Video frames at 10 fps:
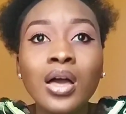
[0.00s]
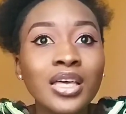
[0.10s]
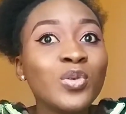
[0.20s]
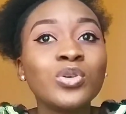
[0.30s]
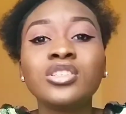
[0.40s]

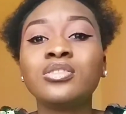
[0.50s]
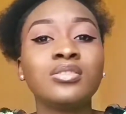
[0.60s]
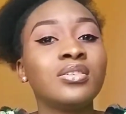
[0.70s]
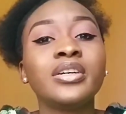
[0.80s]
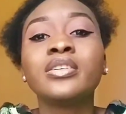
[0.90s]
it
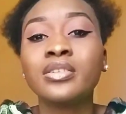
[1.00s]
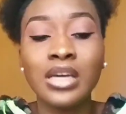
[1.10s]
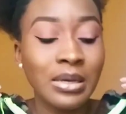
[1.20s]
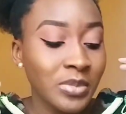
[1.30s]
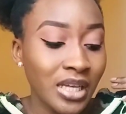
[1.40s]
was like,
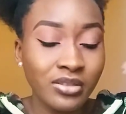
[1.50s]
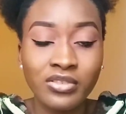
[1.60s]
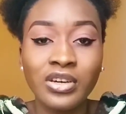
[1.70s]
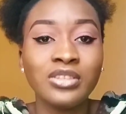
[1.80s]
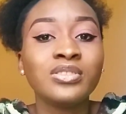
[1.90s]
I mean, I
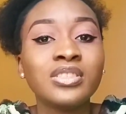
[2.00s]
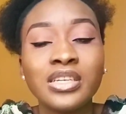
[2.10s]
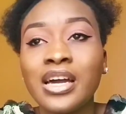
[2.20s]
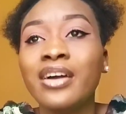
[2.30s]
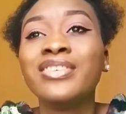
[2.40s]
don't think
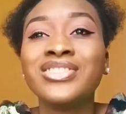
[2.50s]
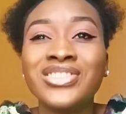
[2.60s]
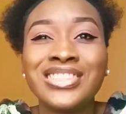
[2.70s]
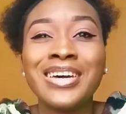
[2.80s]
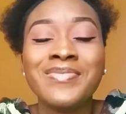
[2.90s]
I have
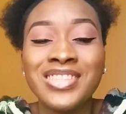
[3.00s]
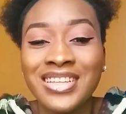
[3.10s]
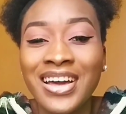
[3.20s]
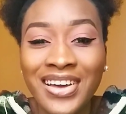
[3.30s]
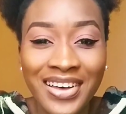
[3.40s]

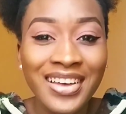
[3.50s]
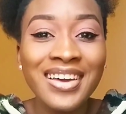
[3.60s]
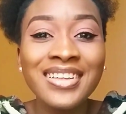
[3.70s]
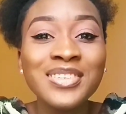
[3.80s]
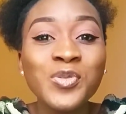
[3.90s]
stamina.
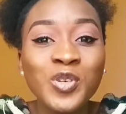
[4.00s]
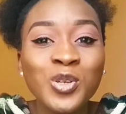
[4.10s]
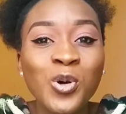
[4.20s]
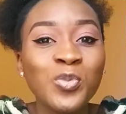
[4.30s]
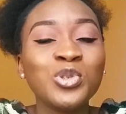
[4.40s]
The
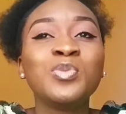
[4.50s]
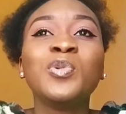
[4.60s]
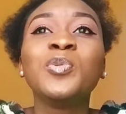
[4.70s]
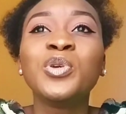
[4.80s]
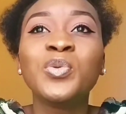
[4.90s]
wind almost
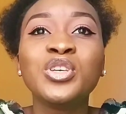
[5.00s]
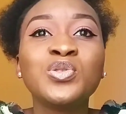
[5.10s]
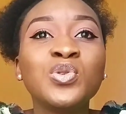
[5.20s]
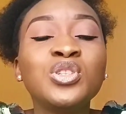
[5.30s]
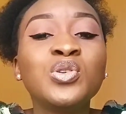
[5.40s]
blew me away.
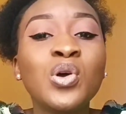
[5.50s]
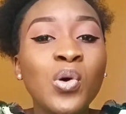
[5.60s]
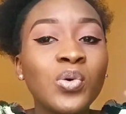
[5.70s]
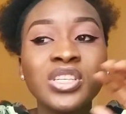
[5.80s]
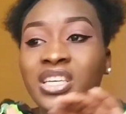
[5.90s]
So the
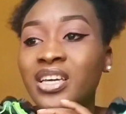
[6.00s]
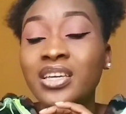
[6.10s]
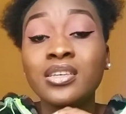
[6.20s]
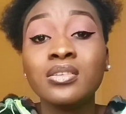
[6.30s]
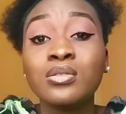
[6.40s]
cold here
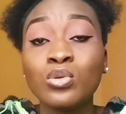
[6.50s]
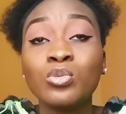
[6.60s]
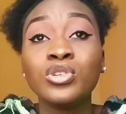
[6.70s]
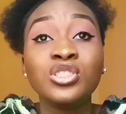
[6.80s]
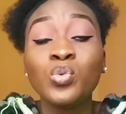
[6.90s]
is so
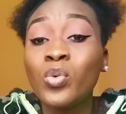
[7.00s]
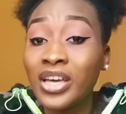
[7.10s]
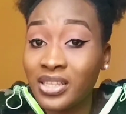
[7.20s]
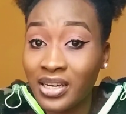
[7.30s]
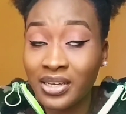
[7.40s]
much. The
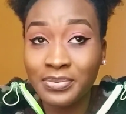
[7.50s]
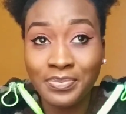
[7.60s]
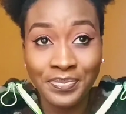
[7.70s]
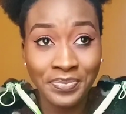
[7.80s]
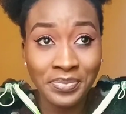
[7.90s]
weather,
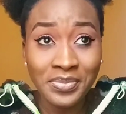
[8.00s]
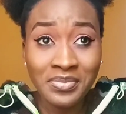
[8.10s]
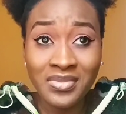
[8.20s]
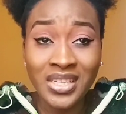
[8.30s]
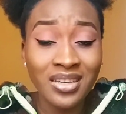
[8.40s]

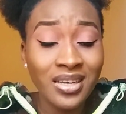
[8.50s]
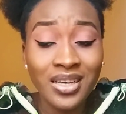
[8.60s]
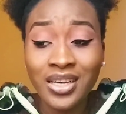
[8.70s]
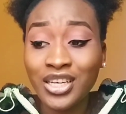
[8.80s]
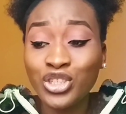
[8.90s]

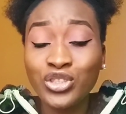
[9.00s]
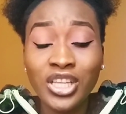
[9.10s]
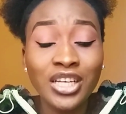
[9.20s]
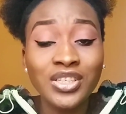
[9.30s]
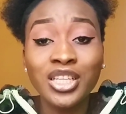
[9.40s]
you
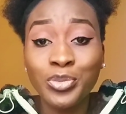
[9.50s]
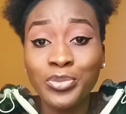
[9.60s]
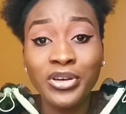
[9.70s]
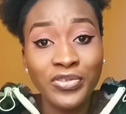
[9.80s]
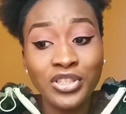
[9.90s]
should actually
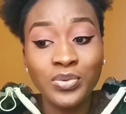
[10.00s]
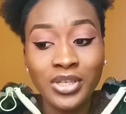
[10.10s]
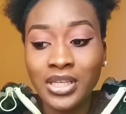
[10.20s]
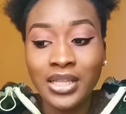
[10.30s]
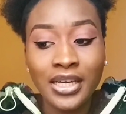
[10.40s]
prepare for the
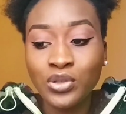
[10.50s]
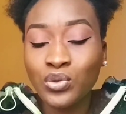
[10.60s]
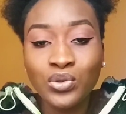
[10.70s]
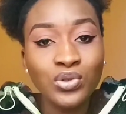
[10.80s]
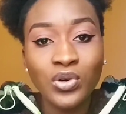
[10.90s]
weather. Like,
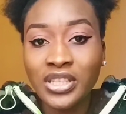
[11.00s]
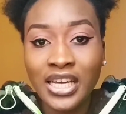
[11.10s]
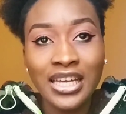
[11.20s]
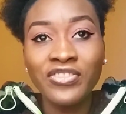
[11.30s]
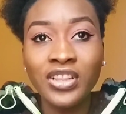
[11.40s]

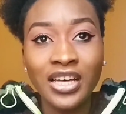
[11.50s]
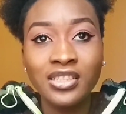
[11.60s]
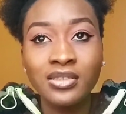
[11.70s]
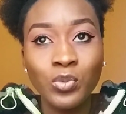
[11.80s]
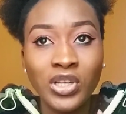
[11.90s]
I feel
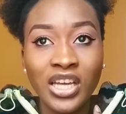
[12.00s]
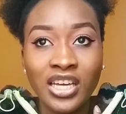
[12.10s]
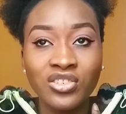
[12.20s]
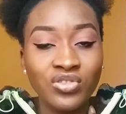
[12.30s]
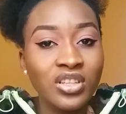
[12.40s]
like the weather
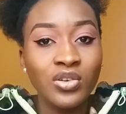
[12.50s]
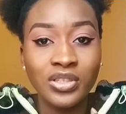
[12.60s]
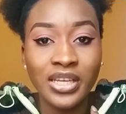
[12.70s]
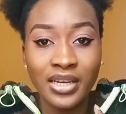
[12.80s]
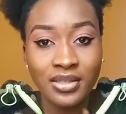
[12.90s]
is really
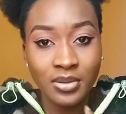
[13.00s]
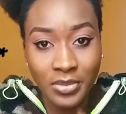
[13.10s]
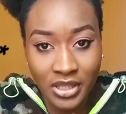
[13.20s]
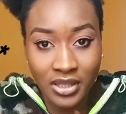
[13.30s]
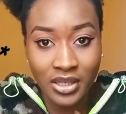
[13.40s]

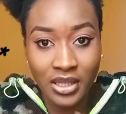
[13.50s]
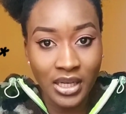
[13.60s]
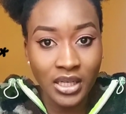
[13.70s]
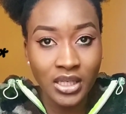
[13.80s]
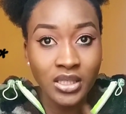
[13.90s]
underestimated.
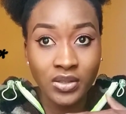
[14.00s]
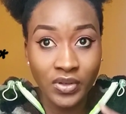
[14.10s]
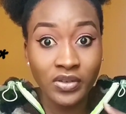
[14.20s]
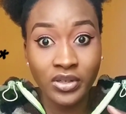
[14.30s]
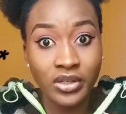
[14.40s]
Like, it's
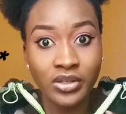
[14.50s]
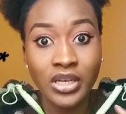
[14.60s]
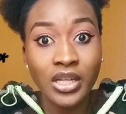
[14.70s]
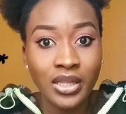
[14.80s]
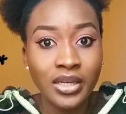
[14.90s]
very
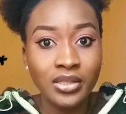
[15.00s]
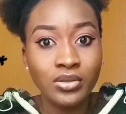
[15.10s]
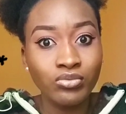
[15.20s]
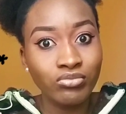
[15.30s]
like